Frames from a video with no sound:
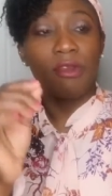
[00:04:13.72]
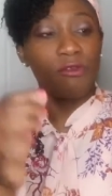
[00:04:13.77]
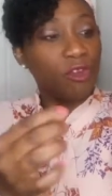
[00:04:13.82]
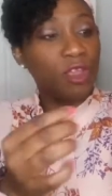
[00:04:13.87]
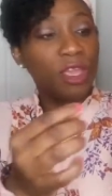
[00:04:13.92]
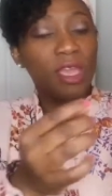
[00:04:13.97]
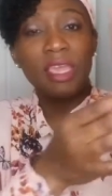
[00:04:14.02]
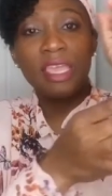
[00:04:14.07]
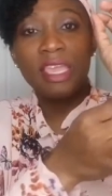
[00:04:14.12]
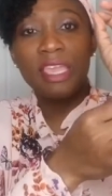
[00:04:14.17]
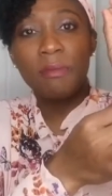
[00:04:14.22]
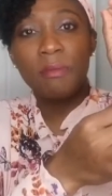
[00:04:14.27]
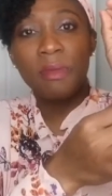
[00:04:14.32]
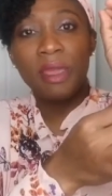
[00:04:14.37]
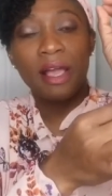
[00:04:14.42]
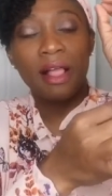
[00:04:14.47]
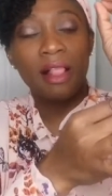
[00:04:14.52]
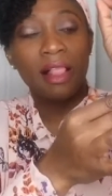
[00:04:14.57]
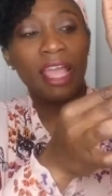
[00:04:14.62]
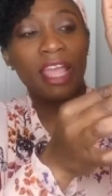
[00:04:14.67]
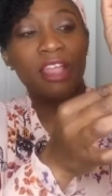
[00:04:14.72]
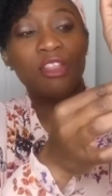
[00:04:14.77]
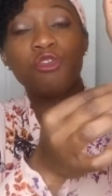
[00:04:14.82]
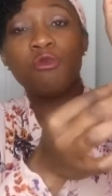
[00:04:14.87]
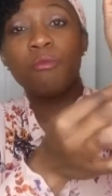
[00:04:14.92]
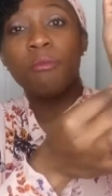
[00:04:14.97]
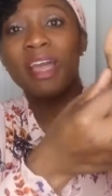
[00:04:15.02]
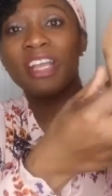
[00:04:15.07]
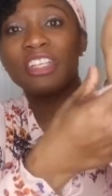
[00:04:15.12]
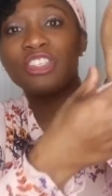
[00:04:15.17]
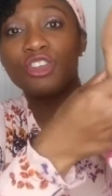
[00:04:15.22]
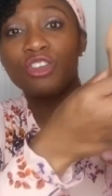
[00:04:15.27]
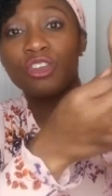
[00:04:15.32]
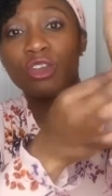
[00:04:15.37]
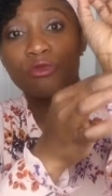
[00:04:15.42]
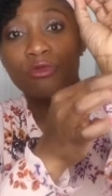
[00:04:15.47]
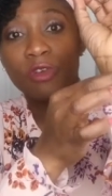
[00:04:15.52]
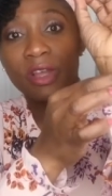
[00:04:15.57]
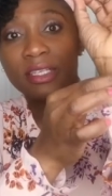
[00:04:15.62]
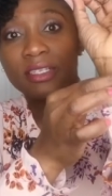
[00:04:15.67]
via email, and you measure
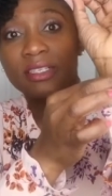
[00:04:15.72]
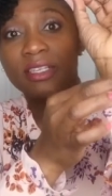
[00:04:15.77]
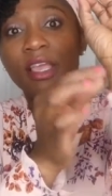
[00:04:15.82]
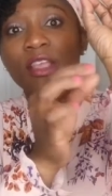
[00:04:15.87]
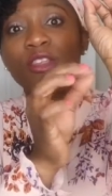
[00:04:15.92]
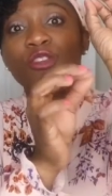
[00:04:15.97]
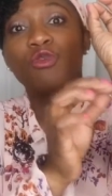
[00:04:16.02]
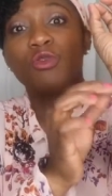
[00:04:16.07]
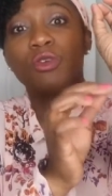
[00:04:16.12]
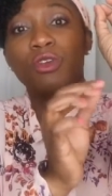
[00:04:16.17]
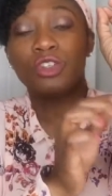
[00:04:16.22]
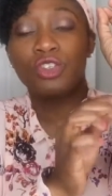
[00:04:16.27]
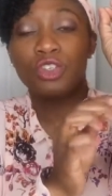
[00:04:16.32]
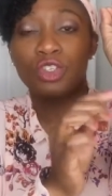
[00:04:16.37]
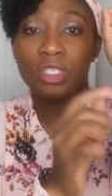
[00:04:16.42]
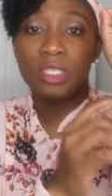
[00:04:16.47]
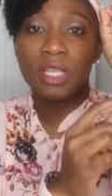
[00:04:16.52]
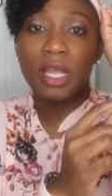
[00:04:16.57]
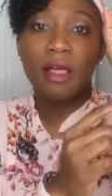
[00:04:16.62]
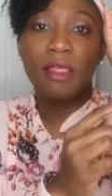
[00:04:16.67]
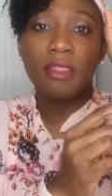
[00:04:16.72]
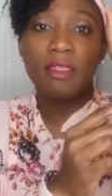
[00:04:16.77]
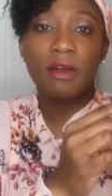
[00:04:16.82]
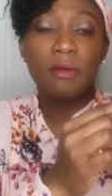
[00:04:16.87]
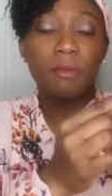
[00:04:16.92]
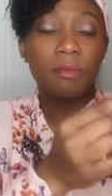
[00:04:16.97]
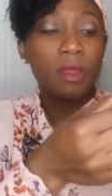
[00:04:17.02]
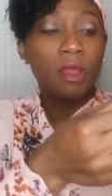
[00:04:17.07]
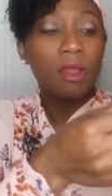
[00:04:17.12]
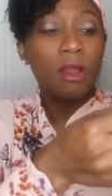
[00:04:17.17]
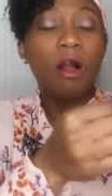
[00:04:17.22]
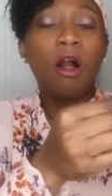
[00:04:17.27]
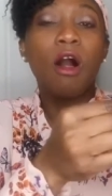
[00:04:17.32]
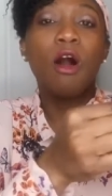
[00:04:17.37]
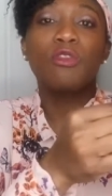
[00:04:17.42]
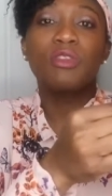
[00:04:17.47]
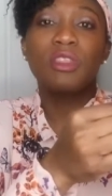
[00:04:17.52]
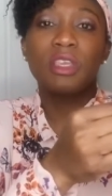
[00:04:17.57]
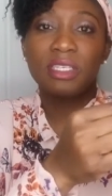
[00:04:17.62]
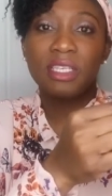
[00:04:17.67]
your wrist, and you could just tell them,
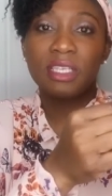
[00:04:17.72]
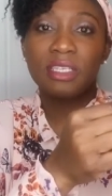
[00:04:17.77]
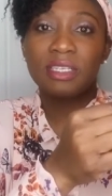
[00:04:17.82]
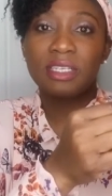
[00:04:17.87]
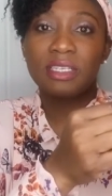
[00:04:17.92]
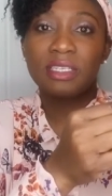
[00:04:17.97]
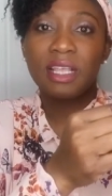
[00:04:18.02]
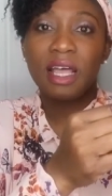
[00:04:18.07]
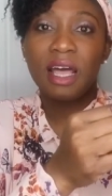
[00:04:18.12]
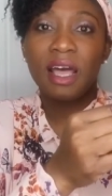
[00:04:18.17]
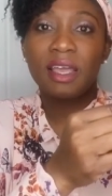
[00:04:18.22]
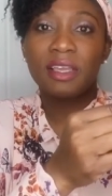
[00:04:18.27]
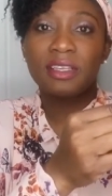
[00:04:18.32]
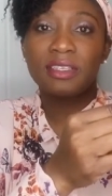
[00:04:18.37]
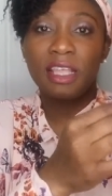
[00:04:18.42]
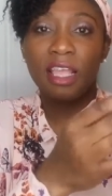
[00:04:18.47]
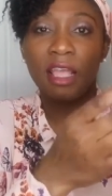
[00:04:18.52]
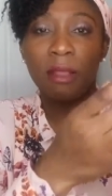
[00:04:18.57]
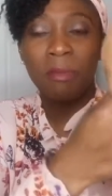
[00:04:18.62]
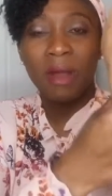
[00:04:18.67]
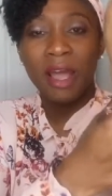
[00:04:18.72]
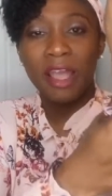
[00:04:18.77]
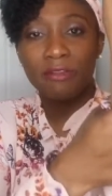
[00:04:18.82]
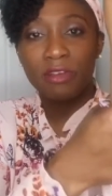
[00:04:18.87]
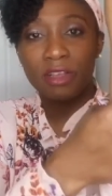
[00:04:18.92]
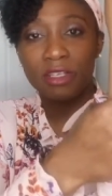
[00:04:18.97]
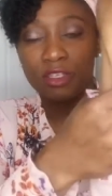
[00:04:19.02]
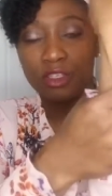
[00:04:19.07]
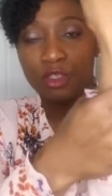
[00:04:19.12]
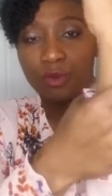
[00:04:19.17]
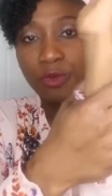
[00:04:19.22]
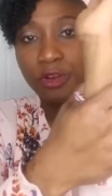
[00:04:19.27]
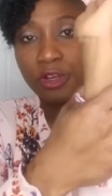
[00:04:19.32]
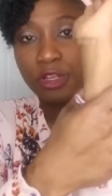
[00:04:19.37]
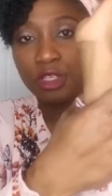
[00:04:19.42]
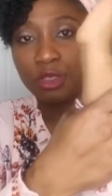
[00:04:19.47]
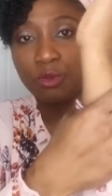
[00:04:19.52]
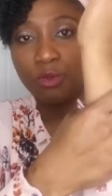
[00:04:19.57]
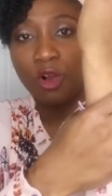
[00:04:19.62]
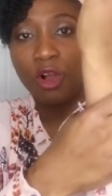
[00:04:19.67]
oh, this is the size, and my wrist is
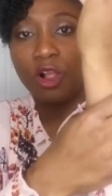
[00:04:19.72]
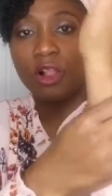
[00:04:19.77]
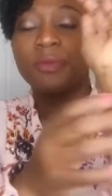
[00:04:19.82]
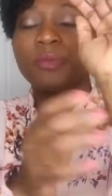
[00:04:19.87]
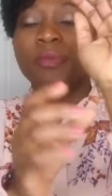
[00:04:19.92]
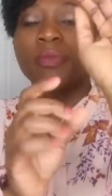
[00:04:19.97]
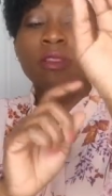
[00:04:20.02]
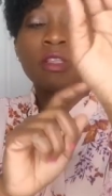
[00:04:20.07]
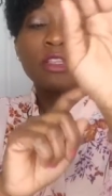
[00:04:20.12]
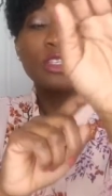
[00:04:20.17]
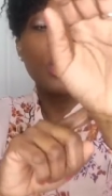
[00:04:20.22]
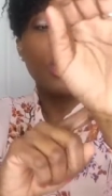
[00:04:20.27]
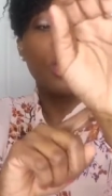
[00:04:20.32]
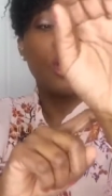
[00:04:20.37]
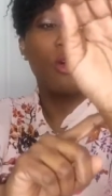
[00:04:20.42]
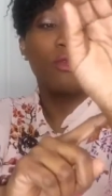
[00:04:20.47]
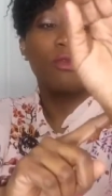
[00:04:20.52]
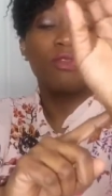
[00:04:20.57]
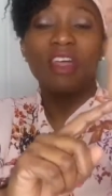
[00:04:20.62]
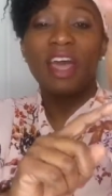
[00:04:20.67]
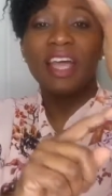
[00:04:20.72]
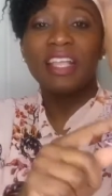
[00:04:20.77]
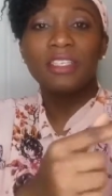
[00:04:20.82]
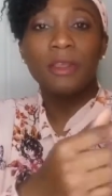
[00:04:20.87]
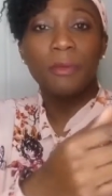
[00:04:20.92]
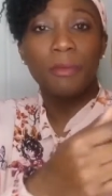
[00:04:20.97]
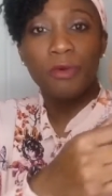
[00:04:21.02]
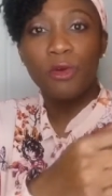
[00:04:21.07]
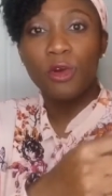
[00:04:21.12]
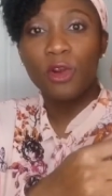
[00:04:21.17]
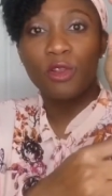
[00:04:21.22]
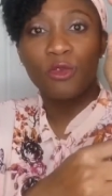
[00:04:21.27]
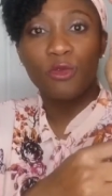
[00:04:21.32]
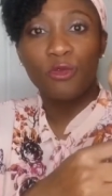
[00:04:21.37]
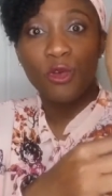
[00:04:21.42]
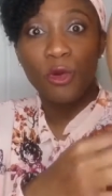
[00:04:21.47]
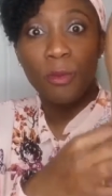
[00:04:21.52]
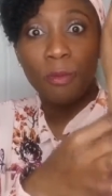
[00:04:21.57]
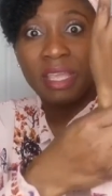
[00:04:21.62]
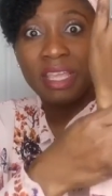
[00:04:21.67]
pretty small. So that's
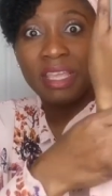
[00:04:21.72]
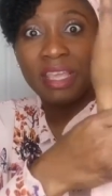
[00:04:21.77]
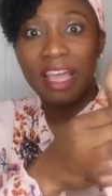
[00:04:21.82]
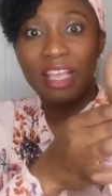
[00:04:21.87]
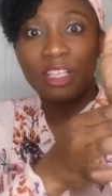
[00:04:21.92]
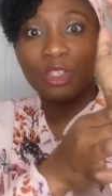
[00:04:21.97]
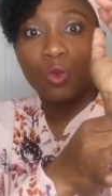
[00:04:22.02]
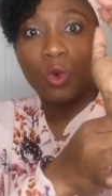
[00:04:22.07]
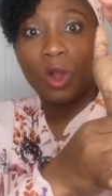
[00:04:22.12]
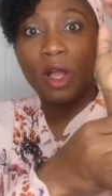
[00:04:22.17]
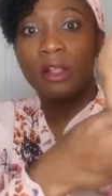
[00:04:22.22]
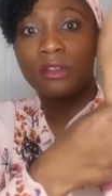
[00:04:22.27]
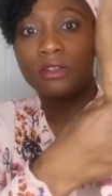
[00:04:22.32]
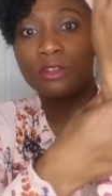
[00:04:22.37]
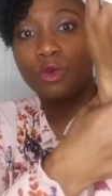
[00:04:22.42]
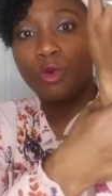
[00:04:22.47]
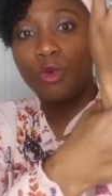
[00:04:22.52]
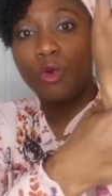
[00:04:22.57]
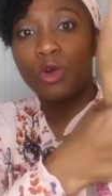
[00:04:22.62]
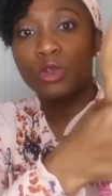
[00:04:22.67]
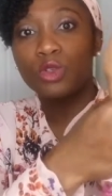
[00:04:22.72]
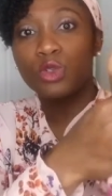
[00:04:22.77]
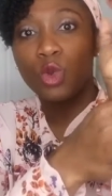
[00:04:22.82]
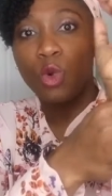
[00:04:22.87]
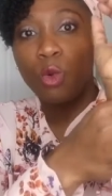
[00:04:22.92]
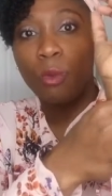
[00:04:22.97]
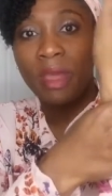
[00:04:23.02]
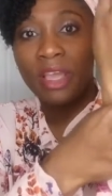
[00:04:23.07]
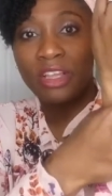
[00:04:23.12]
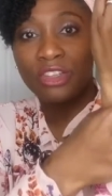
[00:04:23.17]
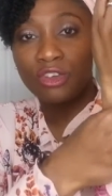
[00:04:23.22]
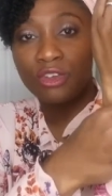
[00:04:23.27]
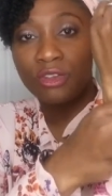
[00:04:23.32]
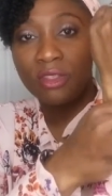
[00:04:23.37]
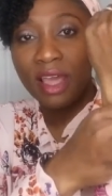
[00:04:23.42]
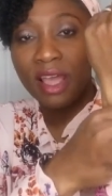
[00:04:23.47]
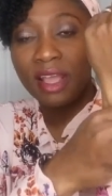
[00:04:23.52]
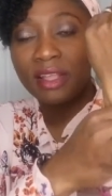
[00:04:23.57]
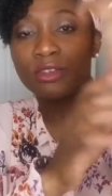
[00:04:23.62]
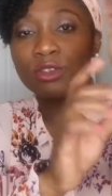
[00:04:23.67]
important for me as well, to also measure
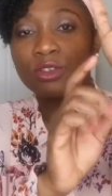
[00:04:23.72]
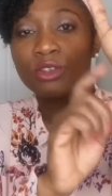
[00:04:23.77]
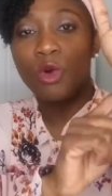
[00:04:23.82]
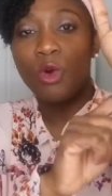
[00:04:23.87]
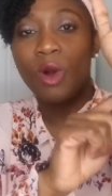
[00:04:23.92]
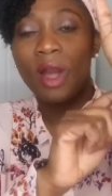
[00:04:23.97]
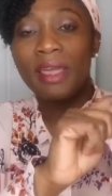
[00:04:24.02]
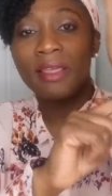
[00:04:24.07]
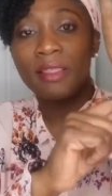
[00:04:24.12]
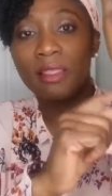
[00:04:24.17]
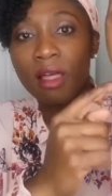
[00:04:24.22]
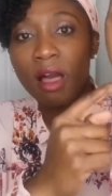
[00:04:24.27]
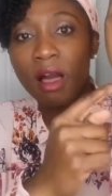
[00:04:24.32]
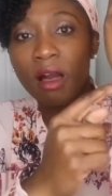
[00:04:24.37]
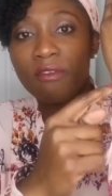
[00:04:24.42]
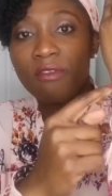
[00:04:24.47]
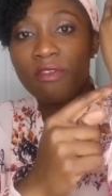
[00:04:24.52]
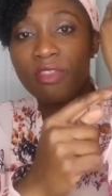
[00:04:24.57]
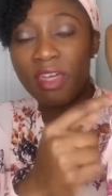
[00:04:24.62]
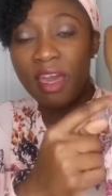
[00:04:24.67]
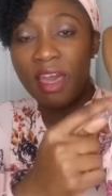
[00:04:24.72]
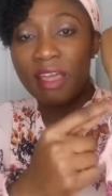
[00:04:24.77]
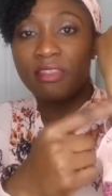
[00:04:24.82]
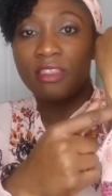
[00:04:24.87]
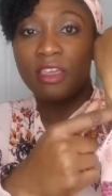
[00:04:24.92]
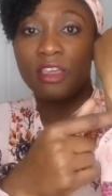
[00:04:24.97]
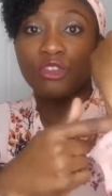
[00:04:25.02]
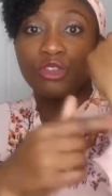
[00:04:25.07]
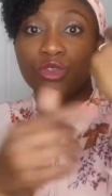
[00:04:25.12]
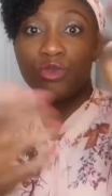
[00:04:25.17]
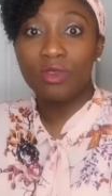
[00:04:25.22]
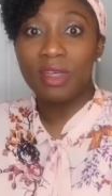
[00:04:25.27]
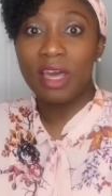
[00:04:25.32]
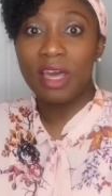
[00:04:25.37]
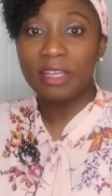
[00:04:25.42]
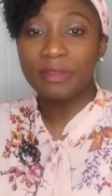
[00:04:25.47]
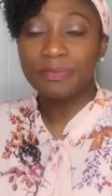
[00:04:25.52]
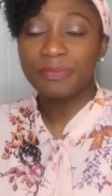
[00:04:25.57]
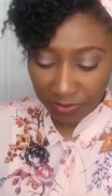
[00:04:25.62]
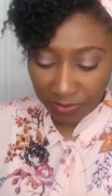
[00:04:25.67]
that. So I love that they do
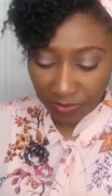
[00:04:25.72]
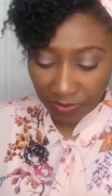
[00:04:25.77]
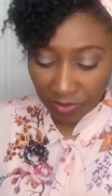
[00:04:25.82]
that,